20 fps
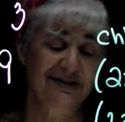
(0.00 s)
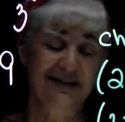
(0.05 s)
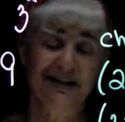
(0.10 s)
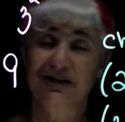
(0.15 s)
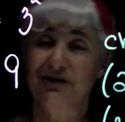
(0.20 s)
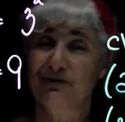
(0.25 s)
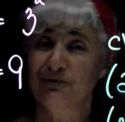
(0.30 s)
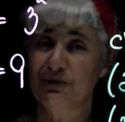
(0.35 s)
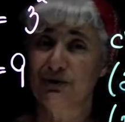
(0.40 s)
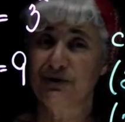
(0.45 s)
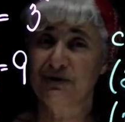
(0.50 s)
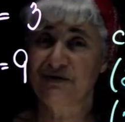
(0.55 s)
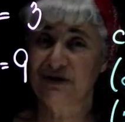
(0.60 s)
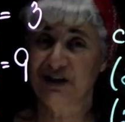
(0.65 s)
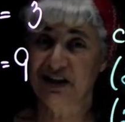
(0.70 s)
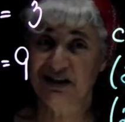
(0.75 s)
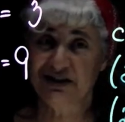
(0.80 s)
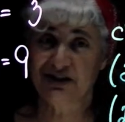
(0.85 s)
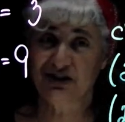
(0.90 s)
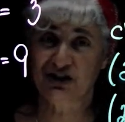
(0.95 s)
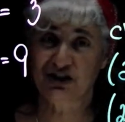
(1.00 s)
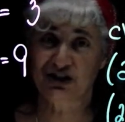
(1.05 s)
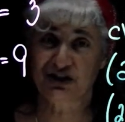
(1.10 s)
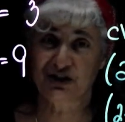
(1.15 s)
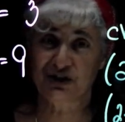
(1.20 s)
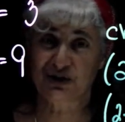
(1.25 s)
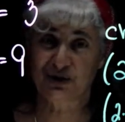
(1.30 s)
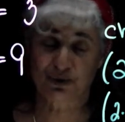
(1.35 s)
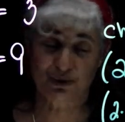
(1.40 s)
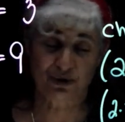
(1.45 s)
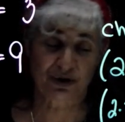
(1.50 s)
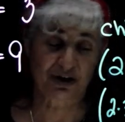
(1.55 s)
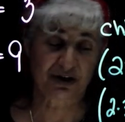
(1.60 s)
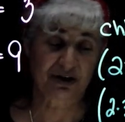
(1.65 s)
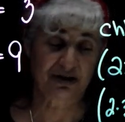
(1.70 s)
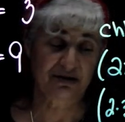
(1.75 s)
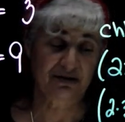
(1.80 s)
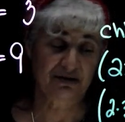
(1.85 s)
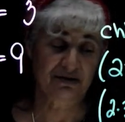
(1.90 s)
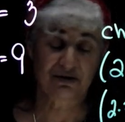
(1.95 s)
second root of 9 is just
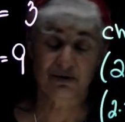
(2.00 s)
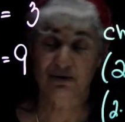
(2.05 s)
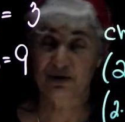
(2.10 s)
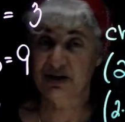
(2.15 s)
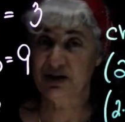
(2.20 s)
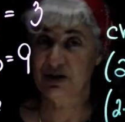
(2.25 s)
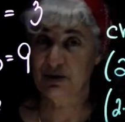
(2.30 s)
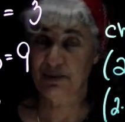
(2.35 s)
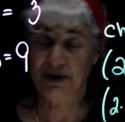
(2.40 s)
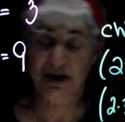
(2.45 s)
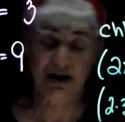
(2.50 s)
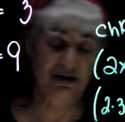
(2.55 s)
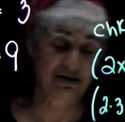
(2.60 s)
3. 3 to the